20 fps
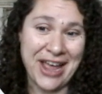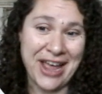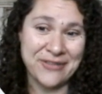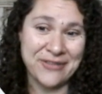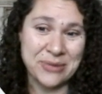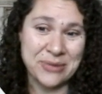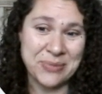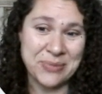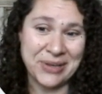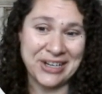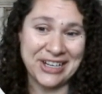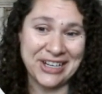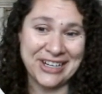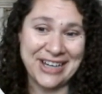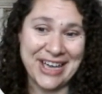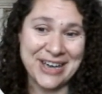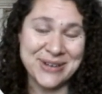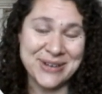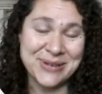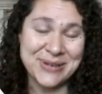everybody
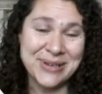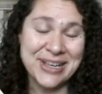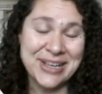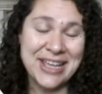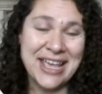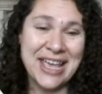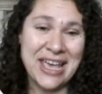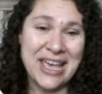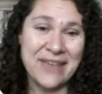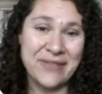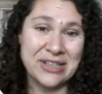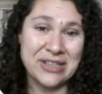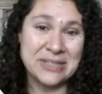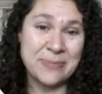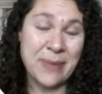now. If it's